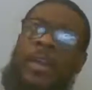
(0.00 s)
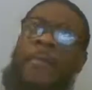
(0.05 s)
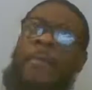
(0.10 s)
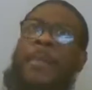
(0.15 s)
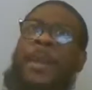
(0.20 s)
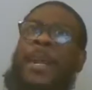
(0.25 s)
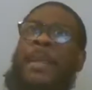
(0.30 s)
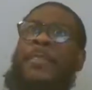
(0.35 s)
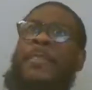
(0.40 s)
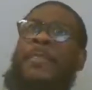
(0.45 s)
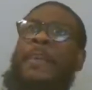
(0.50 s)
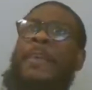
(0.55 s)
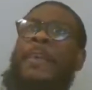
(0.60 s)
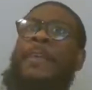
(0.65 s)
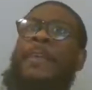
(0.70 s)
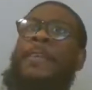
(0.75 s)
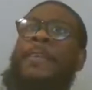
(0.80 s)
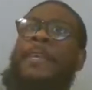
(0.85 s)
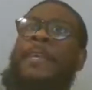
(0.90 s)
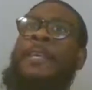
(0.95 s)
But I
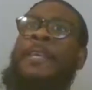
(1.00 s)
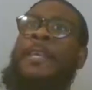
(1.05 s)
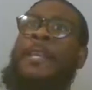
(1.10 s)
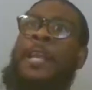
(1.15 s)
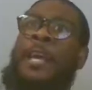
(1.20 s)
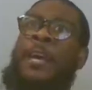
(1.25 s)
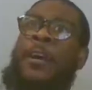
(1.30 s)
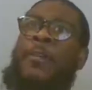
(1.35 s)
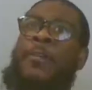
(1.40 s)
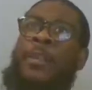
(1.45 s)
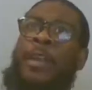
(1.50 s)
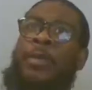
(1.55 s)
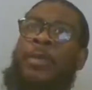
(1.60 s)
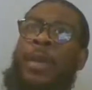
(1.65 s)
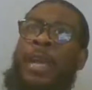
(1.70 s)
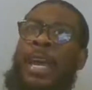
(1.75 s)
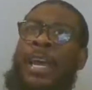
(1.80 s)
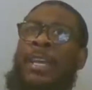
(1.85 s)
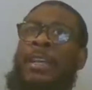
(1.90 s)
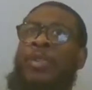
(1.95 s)
think the layoff that we
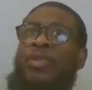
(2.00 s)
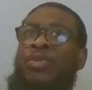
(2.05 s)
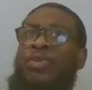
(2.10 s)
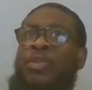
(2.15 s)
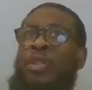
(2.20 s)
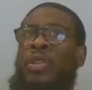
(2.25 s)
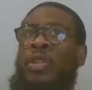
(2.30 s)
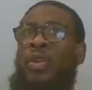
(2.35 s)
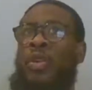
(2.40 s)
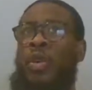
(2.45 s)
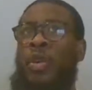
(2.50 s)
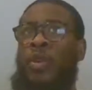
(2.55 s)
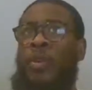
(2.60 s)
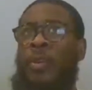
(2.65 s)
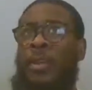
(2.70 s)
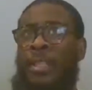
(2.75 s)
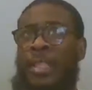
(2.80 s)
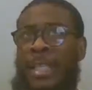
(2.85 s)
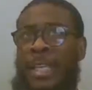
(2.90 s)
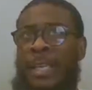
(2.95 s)
had due to the
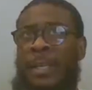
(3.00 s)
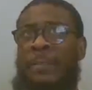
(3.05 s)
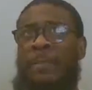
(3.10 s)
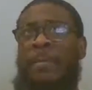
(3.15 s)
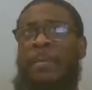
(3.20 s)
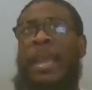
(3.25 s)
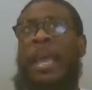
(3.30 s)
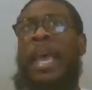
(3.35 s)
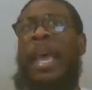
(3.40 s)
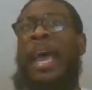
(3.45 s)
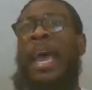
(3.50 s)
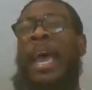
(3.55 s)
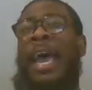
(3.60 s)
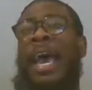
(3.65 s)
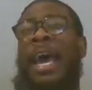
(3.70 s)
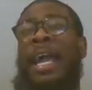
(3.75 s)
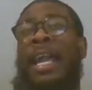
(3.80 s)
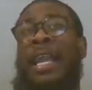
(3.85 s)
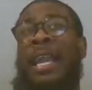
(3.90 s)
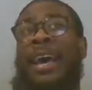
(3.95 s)
quarantine
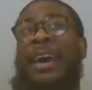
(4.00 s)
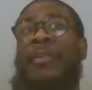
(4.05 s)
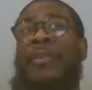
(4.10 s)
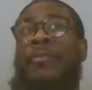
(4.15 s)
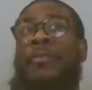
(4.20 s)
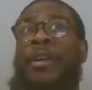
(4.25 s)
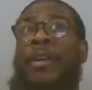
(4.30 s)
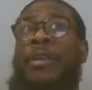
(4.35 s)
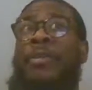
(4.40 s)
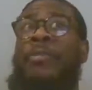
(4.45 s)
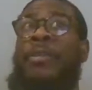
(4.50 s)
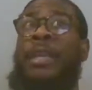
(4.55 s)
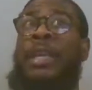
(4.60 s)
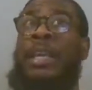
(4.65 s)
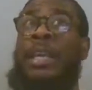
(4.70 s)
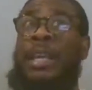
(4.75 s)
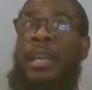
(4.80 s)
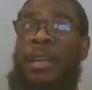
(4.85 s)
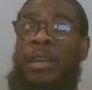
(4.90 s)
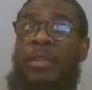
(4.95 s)
allowed for him to
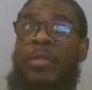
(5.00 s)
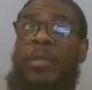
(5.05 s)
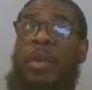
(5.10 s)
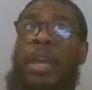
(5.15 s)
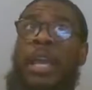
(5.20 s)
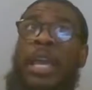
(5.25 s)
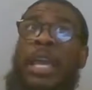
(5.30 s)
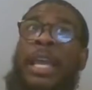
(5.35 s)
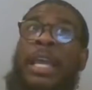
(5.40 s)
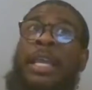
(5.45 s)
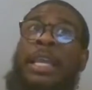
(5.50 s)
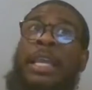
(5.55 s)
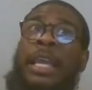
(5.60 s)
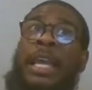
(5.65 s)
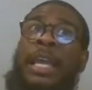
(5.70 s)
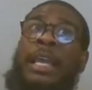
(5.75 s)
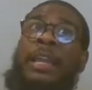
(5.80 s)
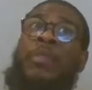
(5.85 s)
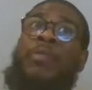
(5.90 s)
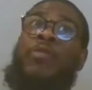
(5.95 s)
heal and
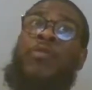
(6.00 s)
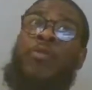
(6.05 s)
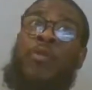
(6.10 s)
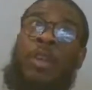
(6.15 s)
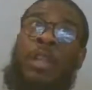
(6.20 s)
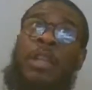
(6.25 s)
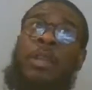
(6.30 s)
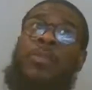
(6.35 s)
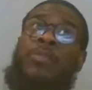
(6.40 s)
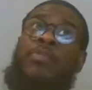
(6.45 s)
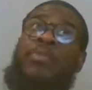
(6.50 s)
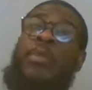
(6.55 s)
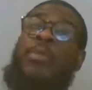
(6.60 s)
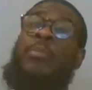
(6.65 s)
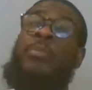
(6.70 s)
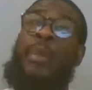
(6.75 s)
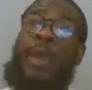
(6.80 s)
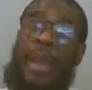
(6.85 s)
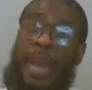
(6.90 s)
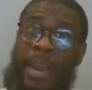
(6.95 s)
really
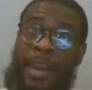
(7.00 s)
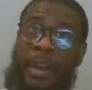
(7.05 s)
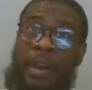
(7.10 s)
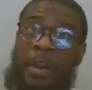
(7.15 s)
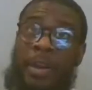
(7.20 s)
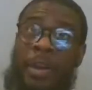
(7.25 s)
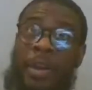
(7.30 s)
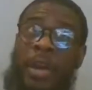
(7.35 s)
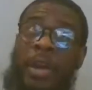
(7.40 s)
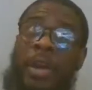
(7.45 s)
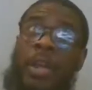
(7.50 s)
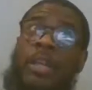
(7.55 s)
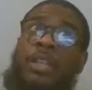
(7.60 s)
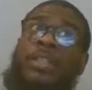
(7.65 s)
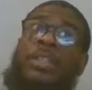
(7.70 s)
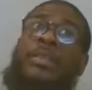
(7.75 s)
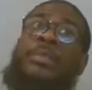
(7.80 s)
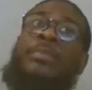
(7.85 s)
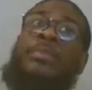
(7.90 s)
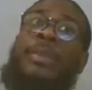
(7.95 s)
prepare
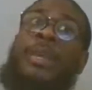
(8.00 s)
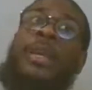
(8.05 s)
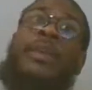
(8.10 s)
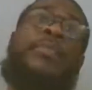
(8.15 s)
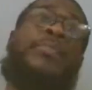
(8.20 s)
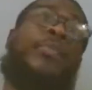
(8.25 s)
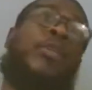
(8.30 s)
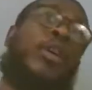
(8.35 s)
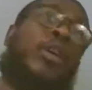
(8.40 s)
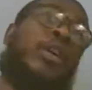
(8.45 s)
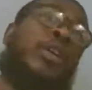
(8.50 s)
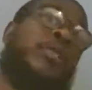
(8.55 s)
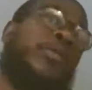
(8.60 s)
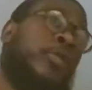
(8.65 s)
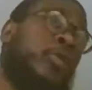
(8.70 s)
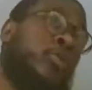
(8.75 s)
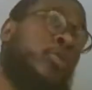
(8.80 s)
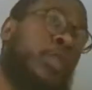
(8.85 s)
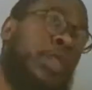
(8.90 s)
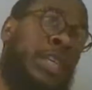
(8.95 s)
to be a part of the
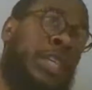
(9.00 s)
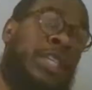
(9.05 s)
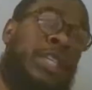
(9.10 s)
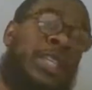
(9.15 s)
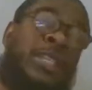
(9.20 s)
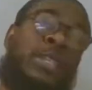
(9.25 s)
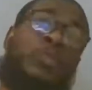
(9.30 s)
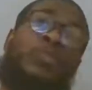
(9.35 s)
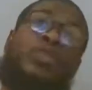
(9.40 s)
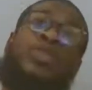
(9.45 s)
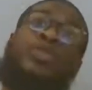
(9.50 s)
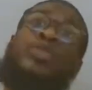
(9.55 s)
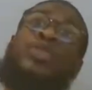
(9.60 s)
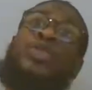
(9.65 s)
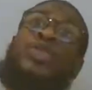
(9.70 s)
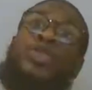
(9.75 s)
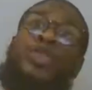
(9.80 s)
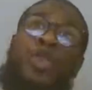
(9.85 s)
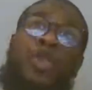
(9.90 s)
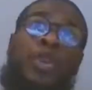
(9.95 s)
rotation, in which we
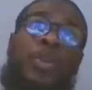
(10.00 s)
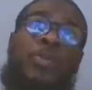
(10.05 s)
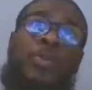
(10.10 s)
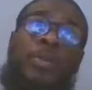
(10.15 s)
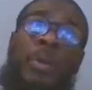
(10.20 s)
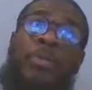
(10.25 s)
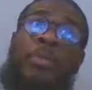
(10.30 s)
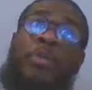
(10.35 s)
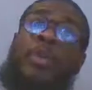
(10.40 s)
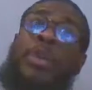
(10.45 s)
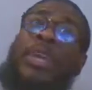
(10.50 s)
saw in the bubble.